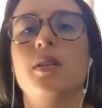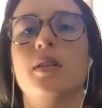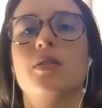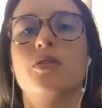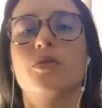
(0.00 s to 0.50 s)

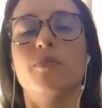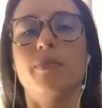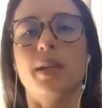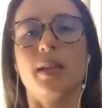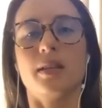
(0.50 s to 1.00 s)
Just
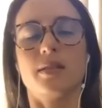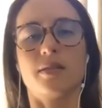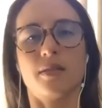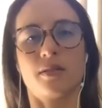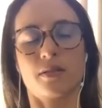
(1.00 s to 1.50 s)
big
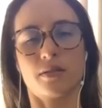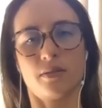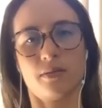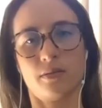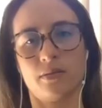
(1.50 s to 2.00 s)

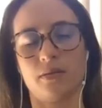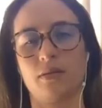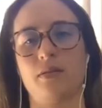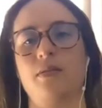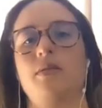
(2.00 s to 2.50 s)

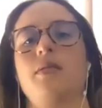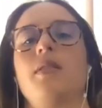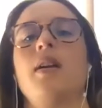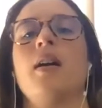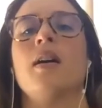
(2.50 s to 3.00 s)
circles
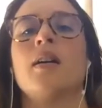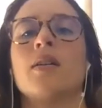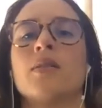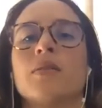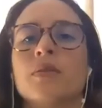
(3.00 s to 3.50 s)

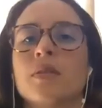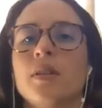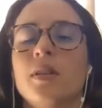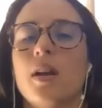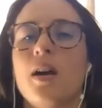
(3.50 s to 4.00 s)
down
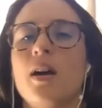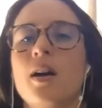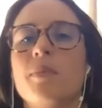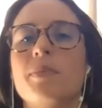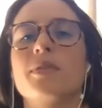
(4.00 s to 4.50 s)
and
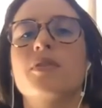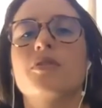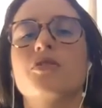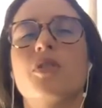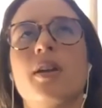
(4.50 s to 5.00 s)
up. And so
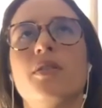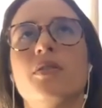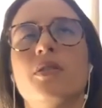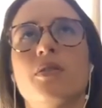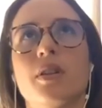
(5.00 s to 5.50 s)
try to
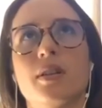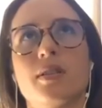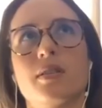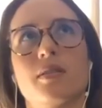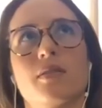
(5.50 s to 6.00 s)

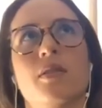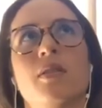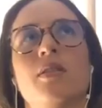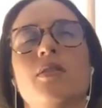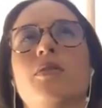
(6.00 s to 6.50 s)
notice,
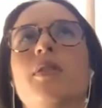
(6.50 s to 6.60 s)
oh, do I